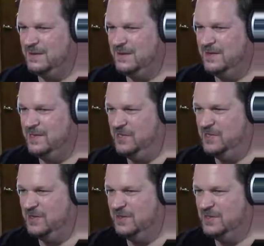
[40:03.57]
And then he
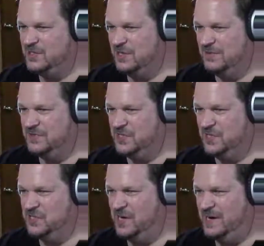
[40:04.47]
sometimes
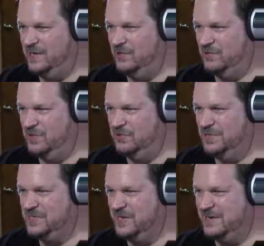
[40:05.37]
does high or low
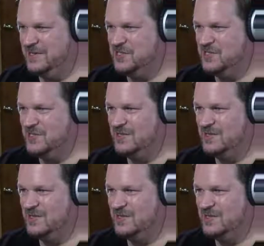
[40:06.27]
attacks.